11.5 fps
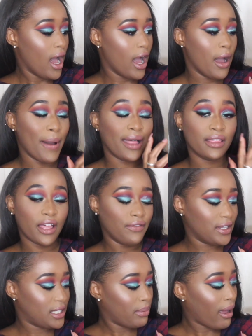I
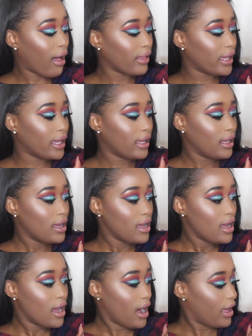love this palette.
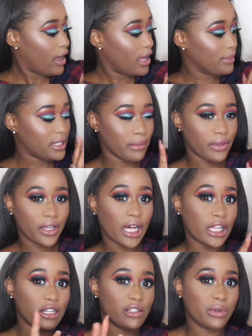Some of the
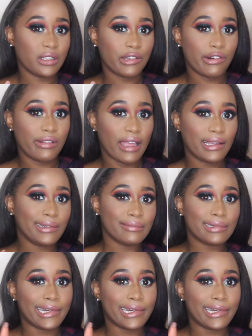colors were a little like,